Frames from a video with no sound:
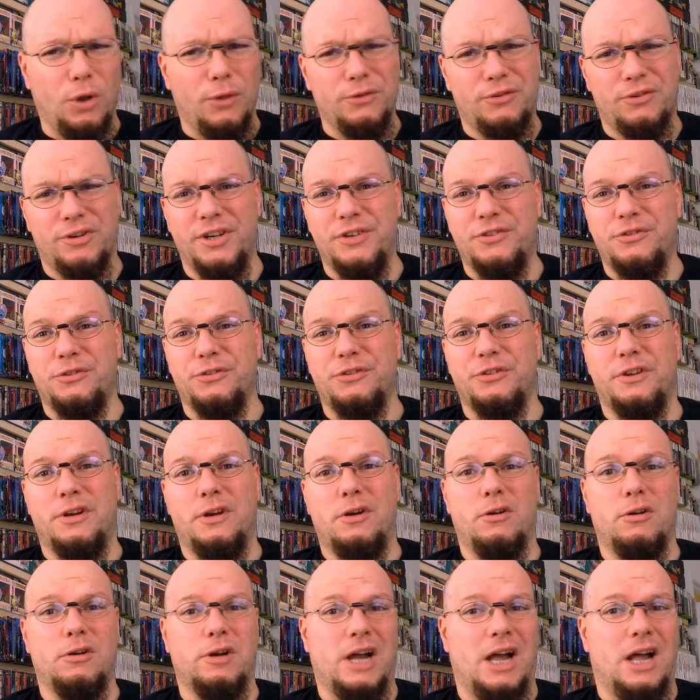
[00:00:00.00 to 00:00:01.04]
All the creatures in
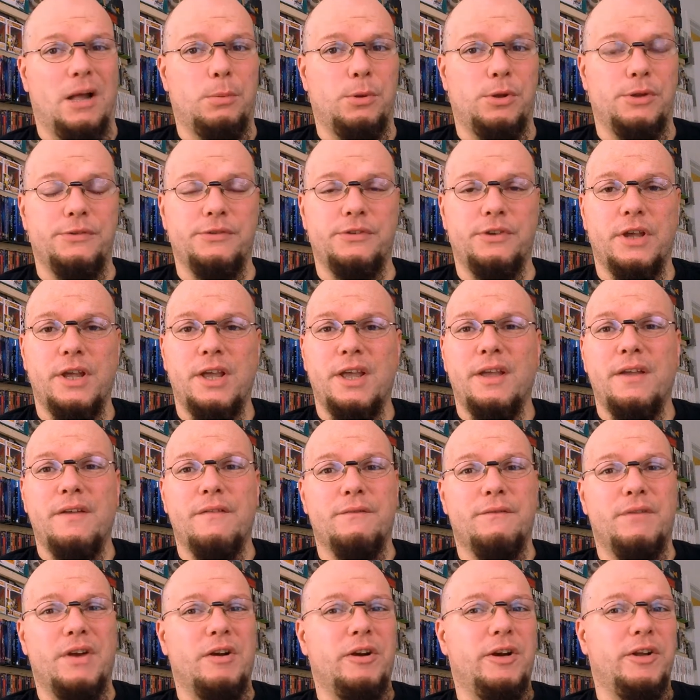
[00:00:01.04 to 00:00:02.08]
there are Goblins,
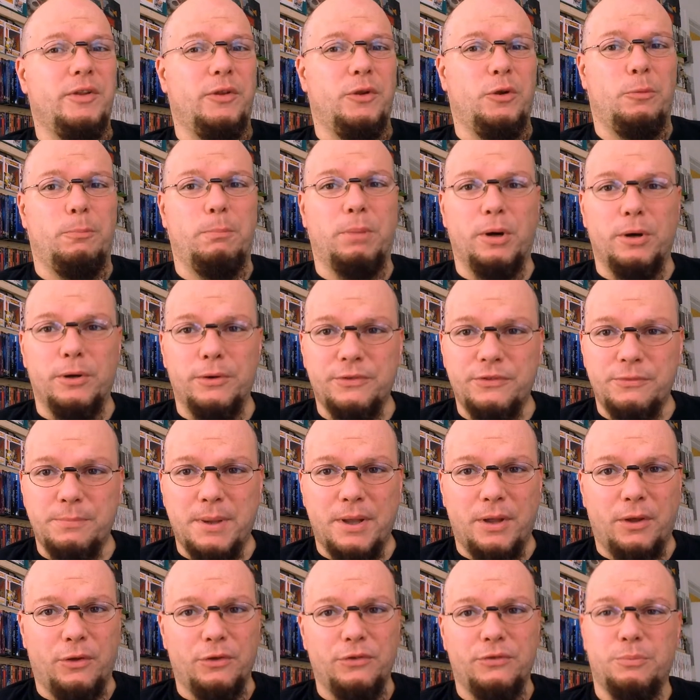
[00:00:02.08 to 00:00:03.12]
very little burn
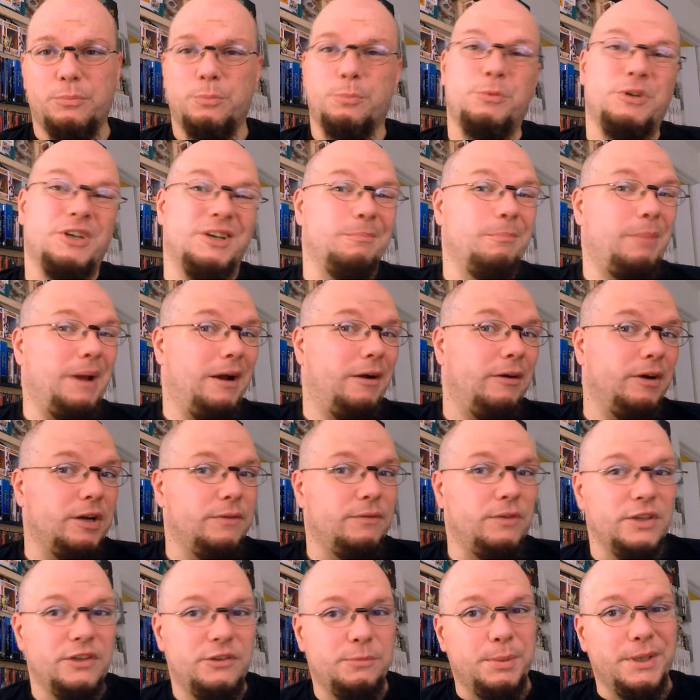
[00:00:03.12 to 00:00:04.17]
spells,
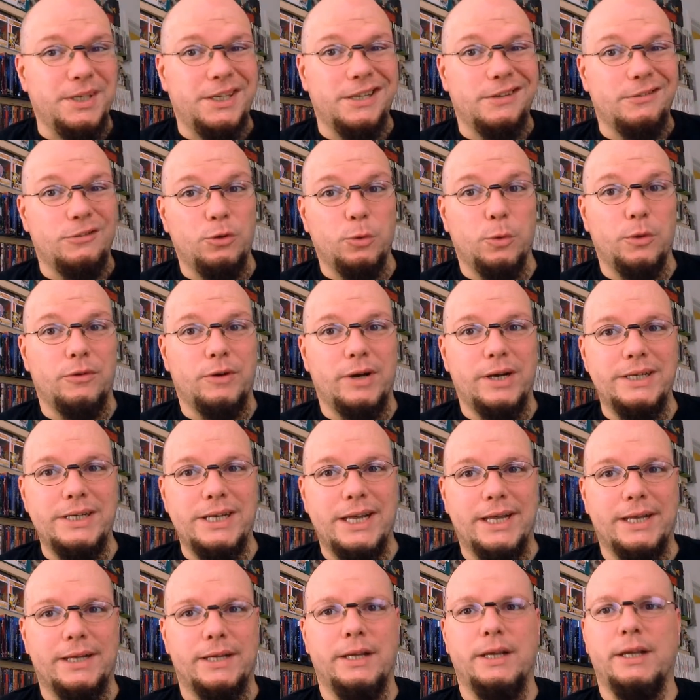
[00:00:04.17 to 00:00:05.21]
comparatively speaking, to a red
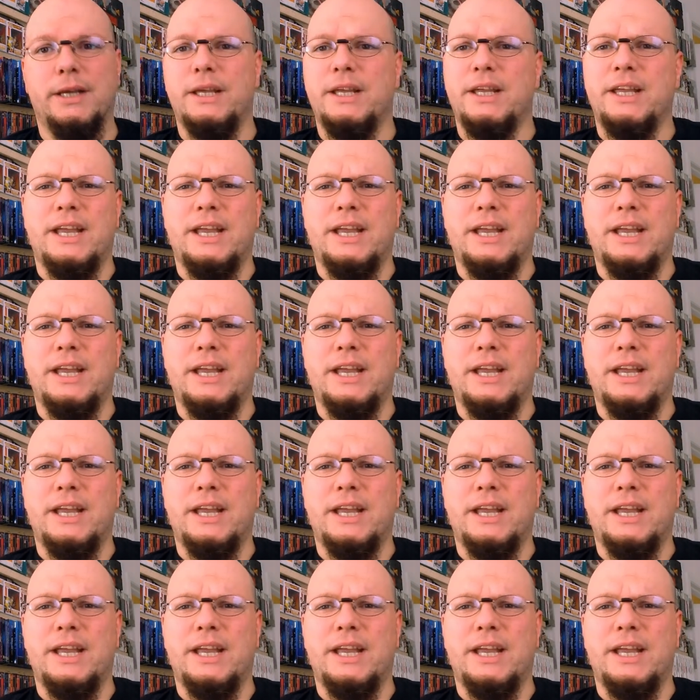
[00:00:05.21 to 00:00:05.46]
deck,